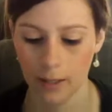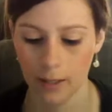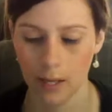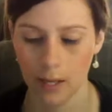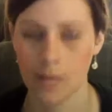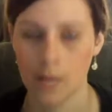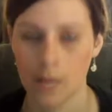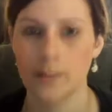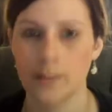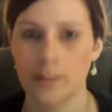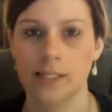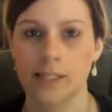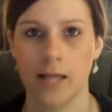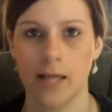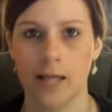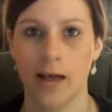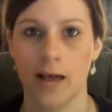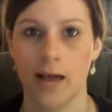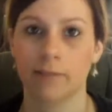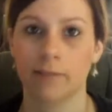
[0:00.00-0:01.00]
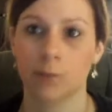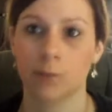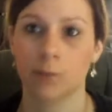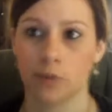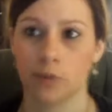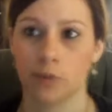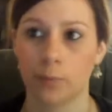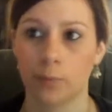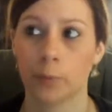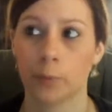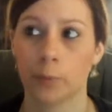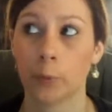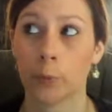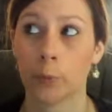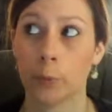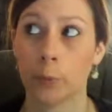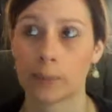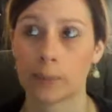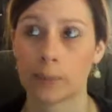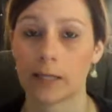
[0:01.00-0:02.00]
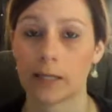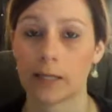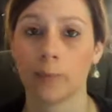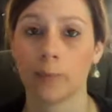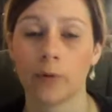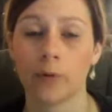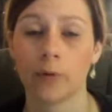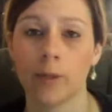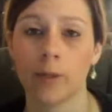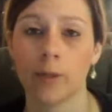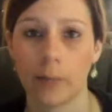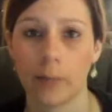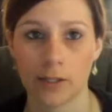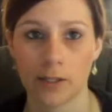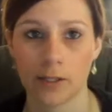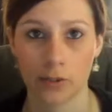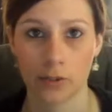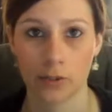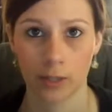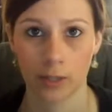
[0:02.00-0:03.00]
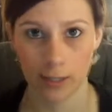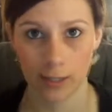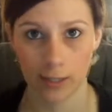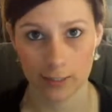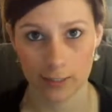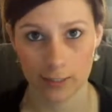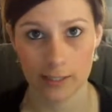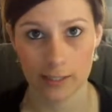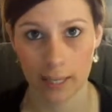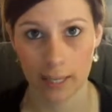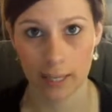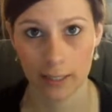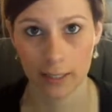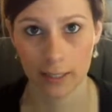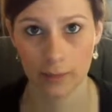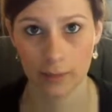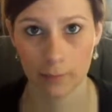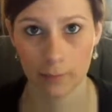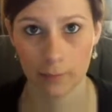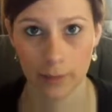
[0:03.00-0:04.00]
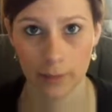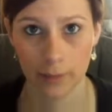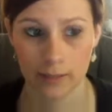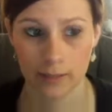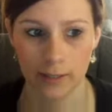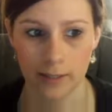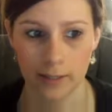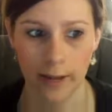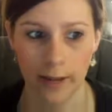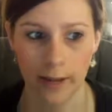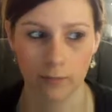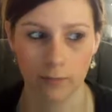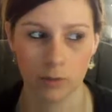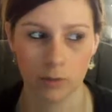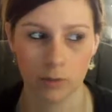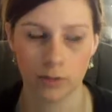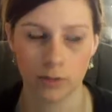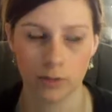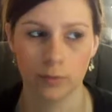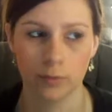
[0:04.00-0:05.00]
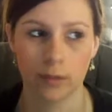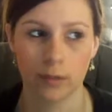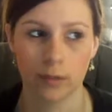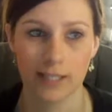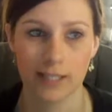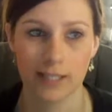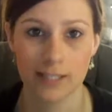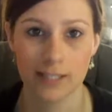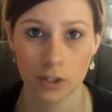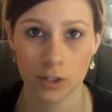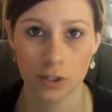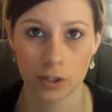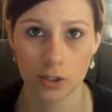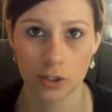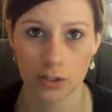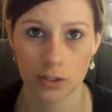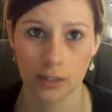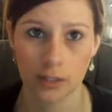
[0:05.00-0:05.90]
It didn't have multiple rooms like Maria Montessori had designed, but it did have multiple centers.